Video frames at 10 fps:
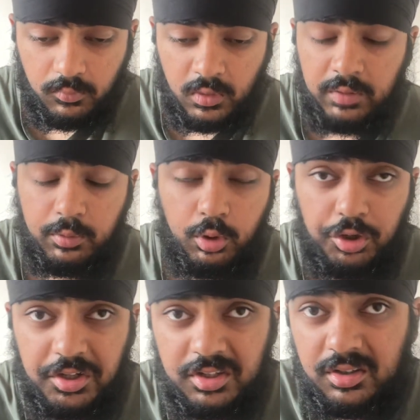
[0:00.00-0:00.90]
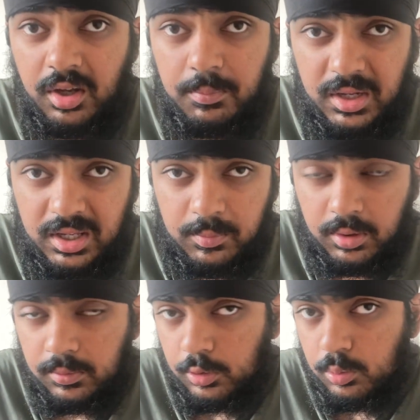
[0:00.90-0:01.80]
we're not going to sign Baleba,
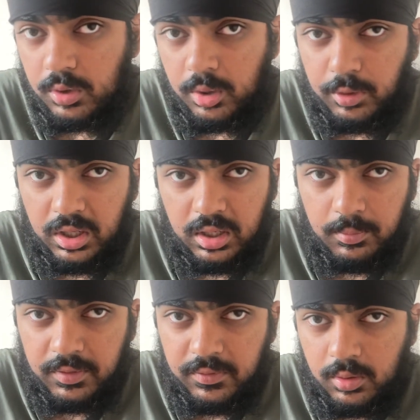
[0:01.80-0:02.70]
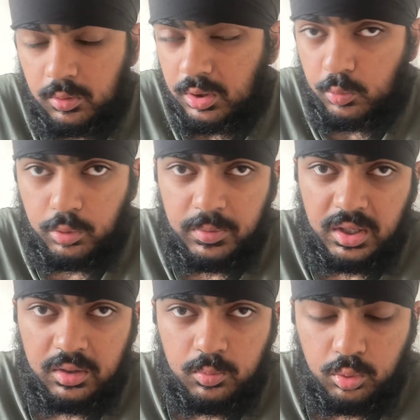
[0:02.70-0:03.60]
who would I bring in midfield? It would be
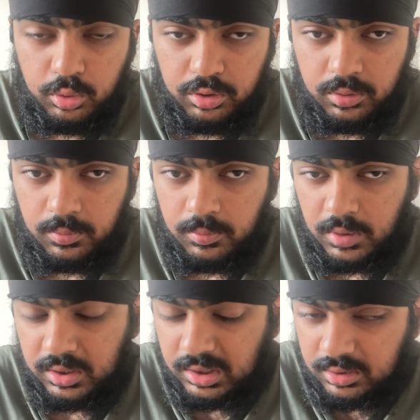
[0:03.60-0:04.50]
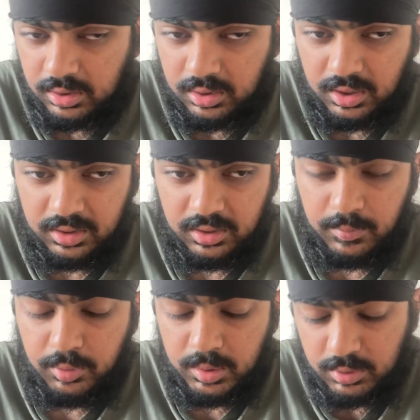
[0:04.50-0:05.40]
Adam Wharton. As I said, he has that
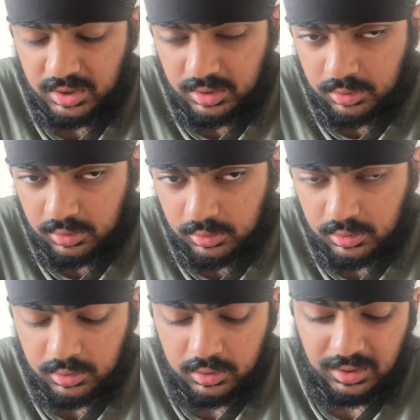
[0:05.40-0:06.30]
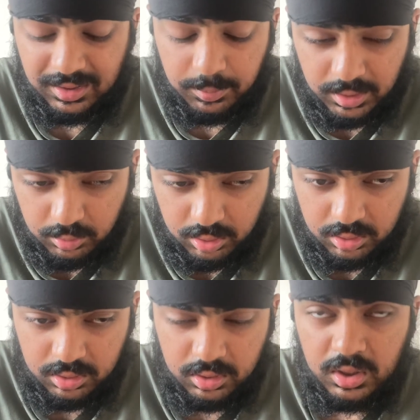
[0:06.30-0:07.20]
Premier League experience.
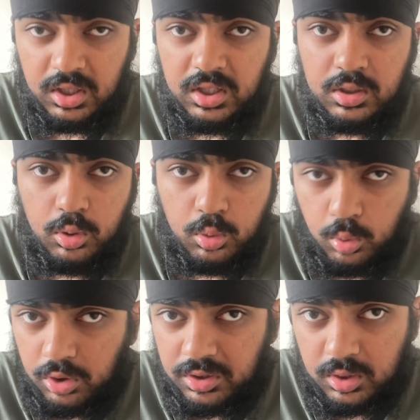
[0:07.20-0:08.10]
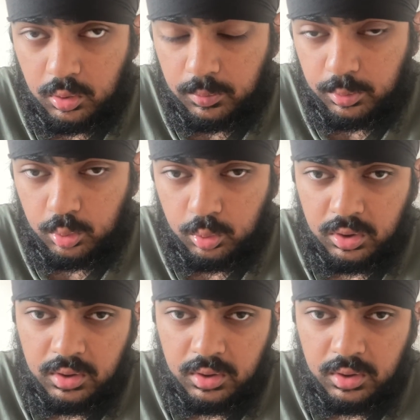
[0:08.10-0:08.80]
He's got quality on the ball.